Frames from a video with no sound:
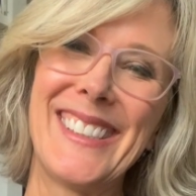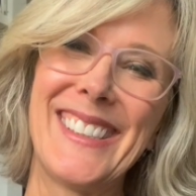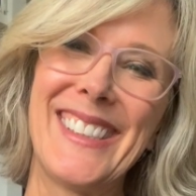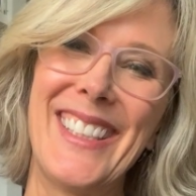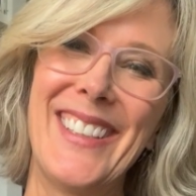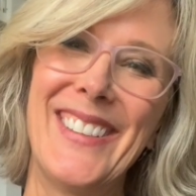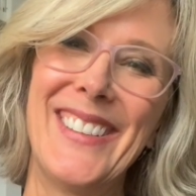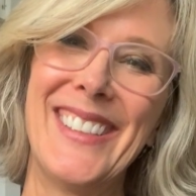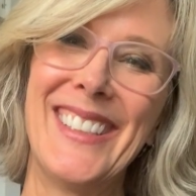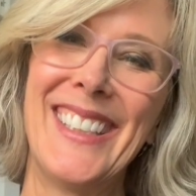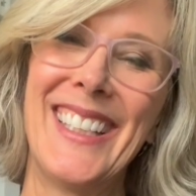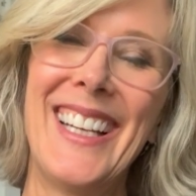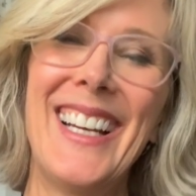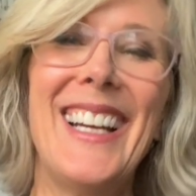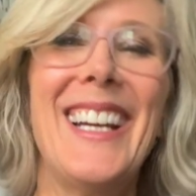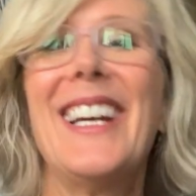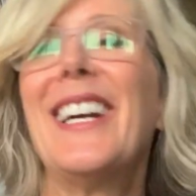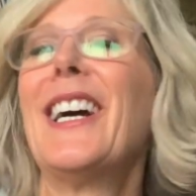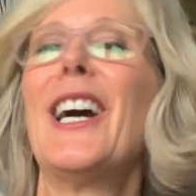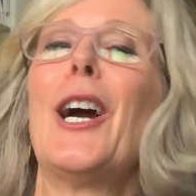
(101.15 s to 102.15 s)
So
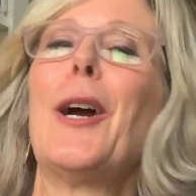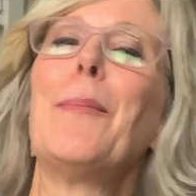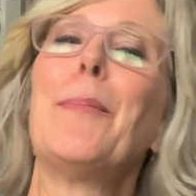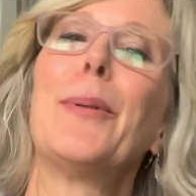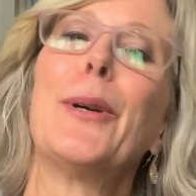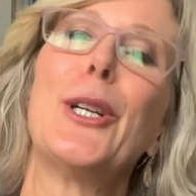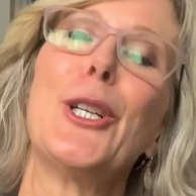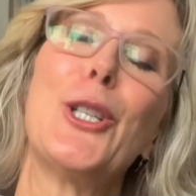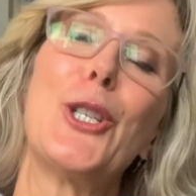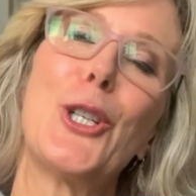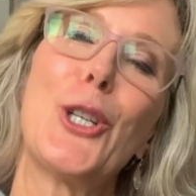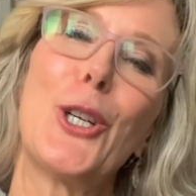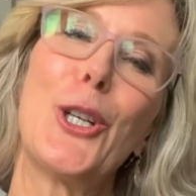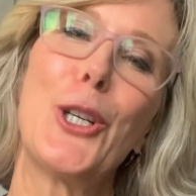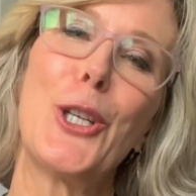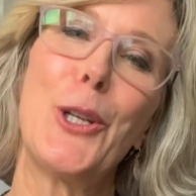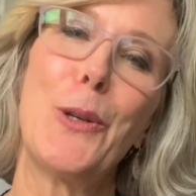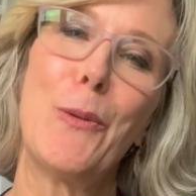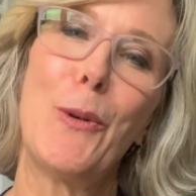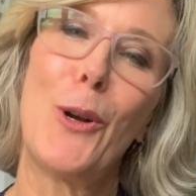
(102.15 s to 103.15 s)
I'm pretty
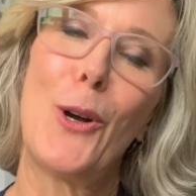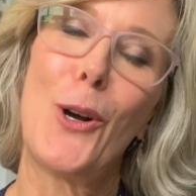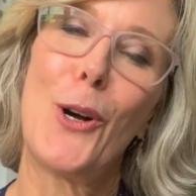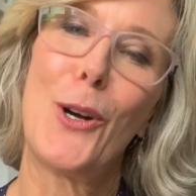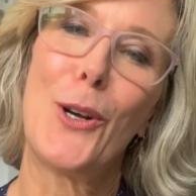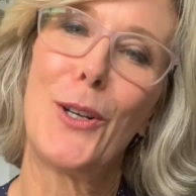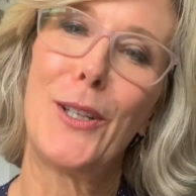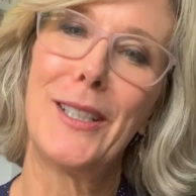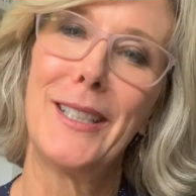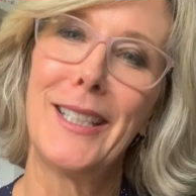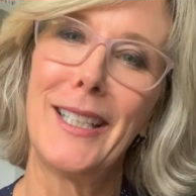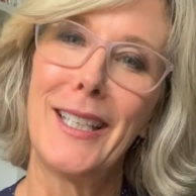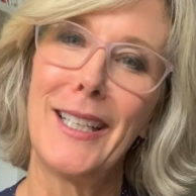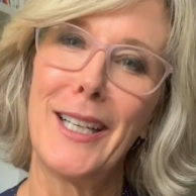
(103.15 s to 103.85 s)
sure you will all